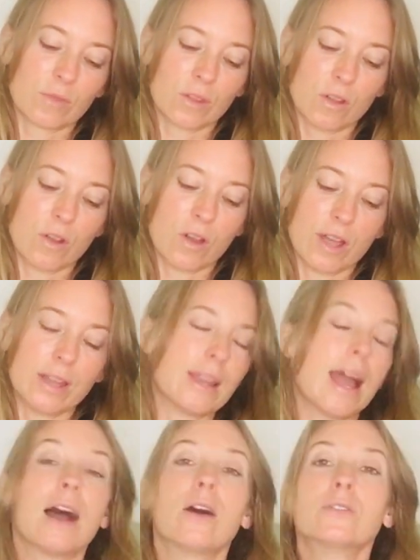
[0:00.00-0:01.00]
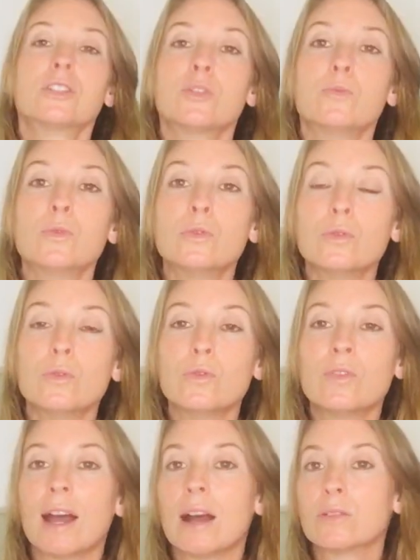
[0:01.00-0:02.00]
On how to move,
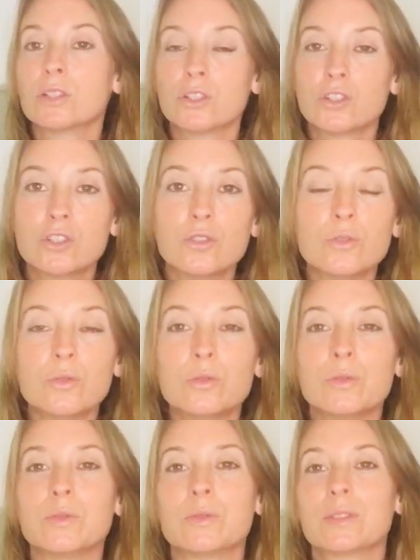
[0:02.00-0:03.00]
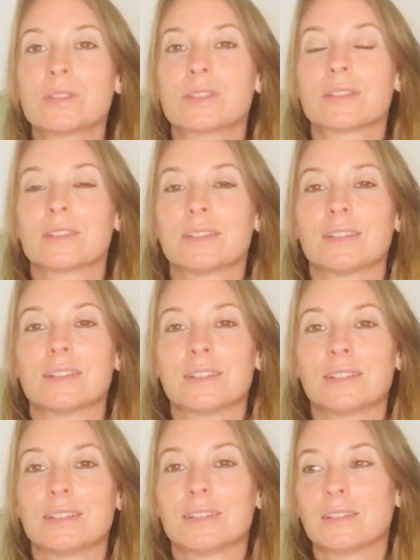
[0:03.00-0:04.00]
how to choose,
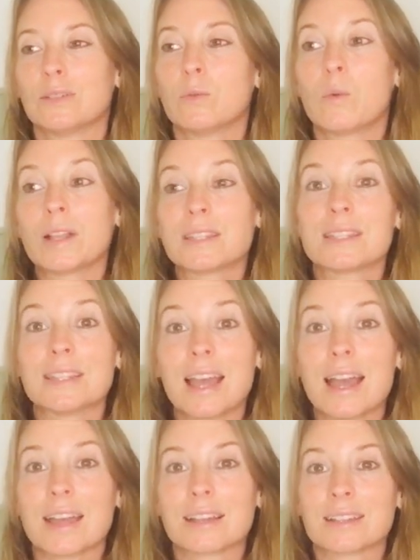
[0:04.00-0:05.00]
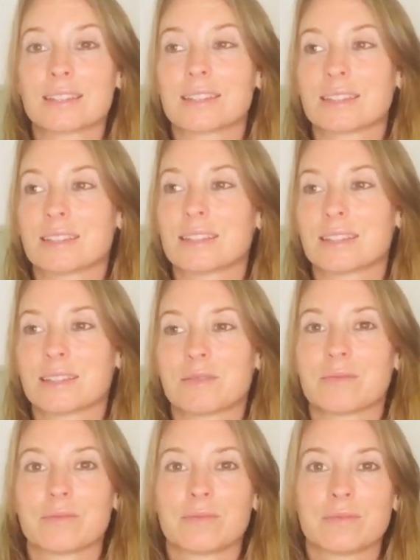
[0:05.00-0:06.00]
what's next,
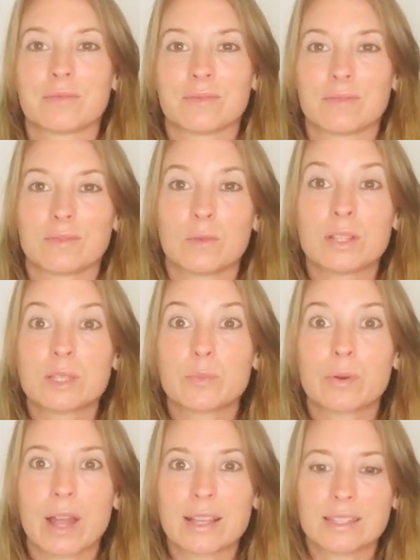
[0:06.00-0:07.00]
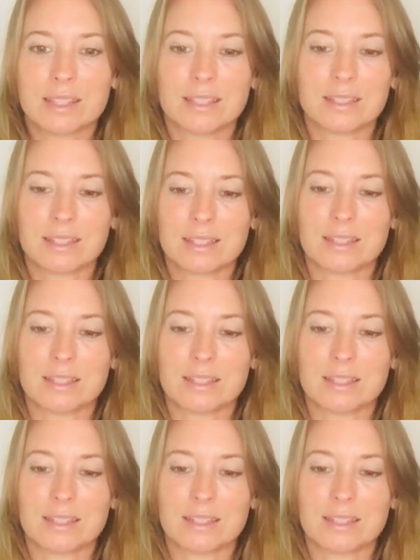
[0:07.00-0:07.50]
what's present.